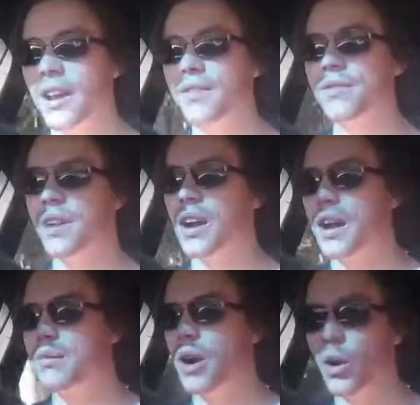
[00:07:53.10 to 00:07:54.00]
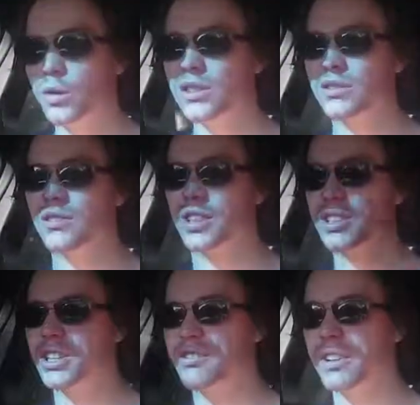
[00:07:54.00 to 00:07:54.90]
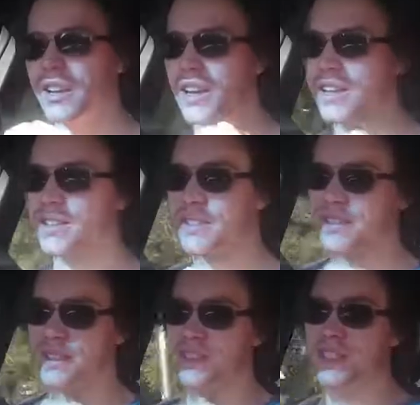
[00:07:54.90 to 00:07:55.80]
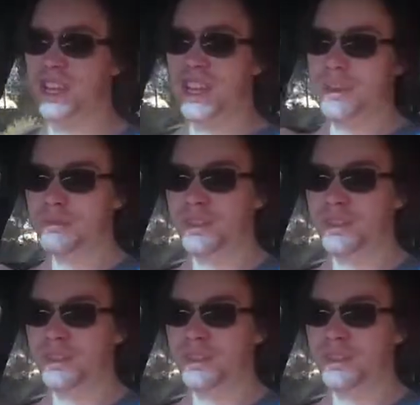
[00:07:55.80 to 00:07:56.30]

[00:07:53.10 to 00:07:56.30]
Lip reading: love a Holden, considering it's GM,